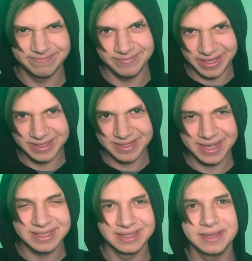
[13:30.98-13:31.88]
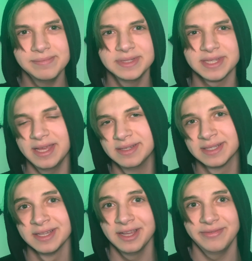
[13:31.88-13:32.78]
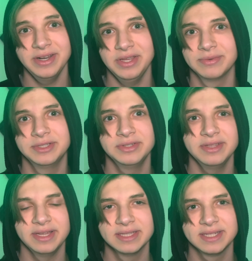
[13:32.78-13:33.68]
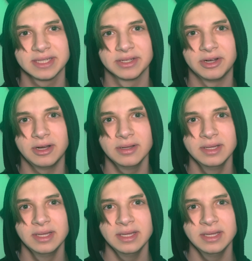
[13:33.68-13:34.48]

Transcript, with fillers: insect limbs, and eventually once you see the insect at all,